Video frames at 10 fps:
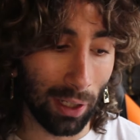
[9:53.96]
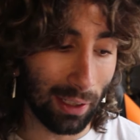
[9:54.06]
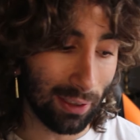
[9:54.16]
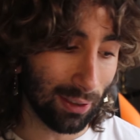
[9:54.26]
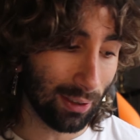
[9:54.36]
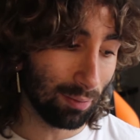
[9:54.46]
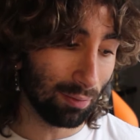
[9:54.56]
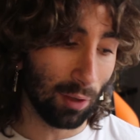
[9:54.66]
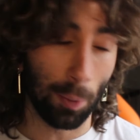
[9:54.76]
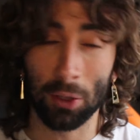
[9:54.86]
witness
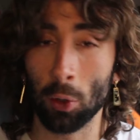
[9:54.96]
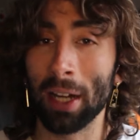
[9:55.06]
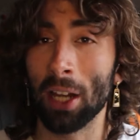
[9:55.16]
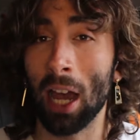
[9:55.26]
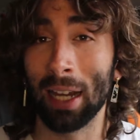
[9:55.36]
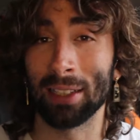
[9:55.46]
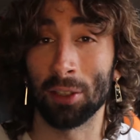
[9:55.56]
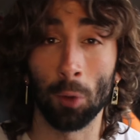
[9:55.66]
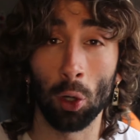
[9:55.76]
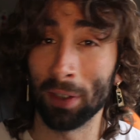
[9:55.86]
the betrayed
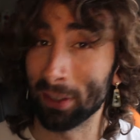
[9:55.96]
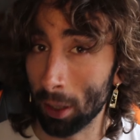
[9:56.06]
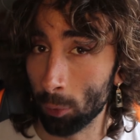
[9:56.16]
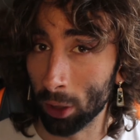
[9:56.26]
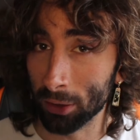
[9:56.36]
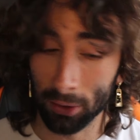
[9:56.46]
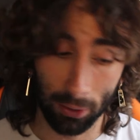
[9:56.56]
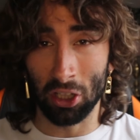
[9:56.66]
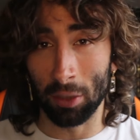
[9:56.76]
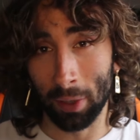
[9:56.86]
eyes of all of his loved ones
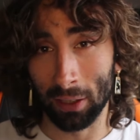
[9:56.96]
to achieve